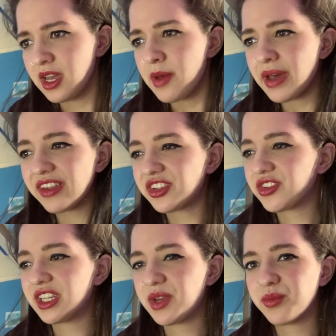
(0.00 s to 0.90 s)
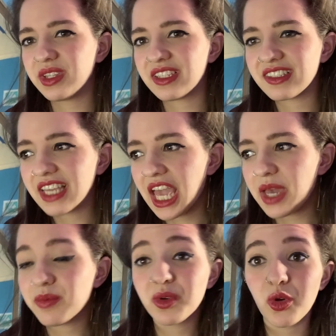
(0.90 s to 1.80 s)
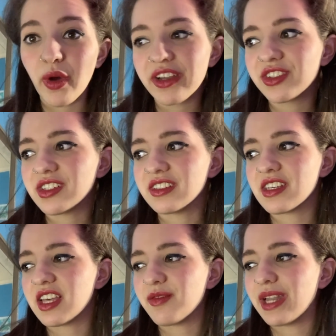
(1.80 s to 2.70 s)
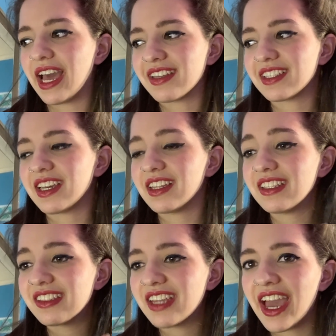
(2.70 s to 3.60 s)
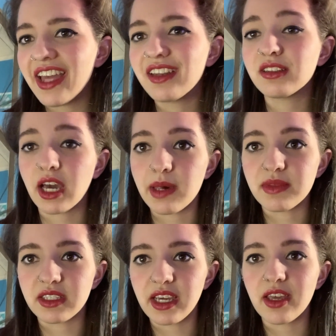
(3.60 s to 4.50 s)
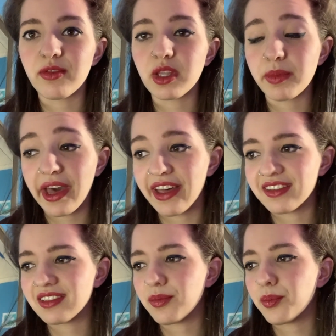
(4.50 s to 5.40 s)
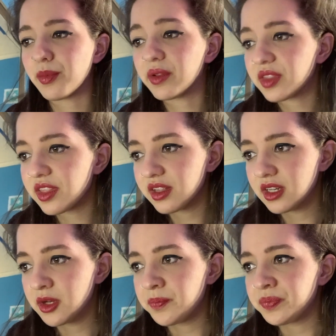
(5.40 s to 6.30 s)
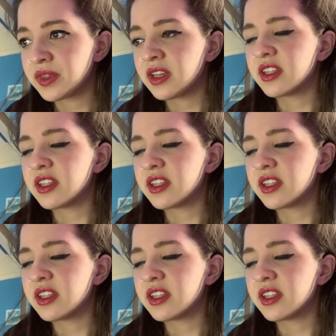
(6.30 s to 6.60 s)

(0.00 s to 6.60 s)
pestering him with the same questions that they've been asking at least 10 times a day for the past month.